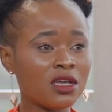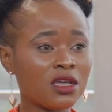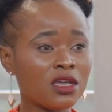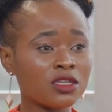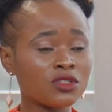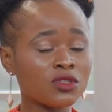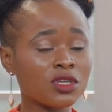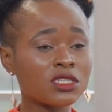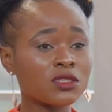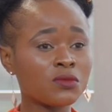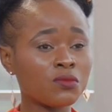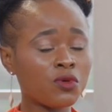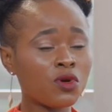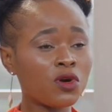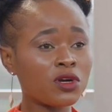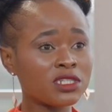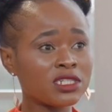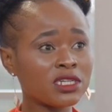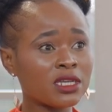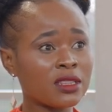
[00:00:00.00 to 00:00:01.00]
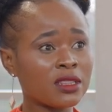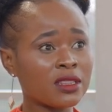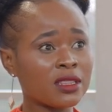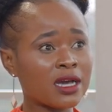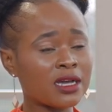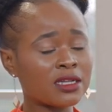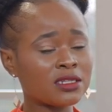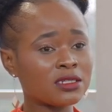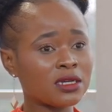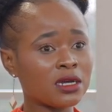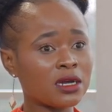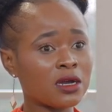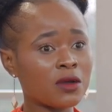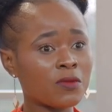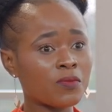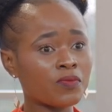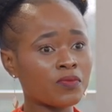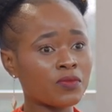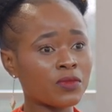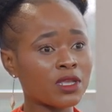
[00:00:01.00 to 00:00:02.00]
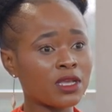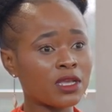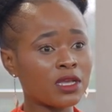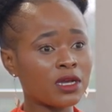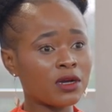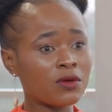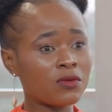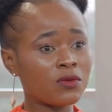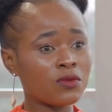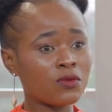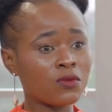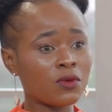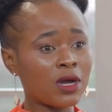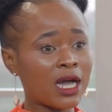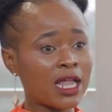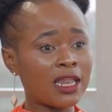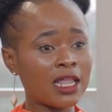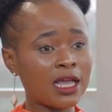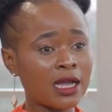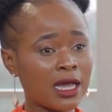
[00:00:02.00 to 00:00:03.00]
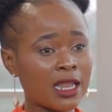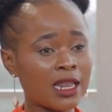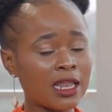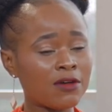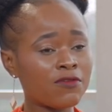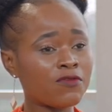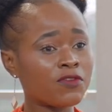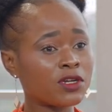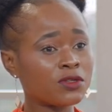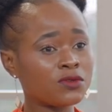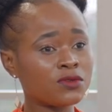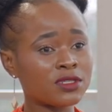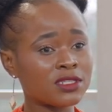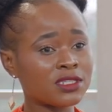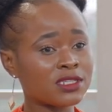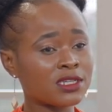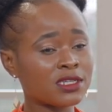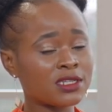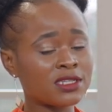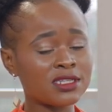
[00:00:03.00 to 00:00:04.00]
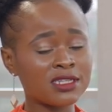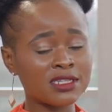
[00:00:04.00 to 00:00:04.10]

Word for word: So it's important that, um, I, like, I love what you said,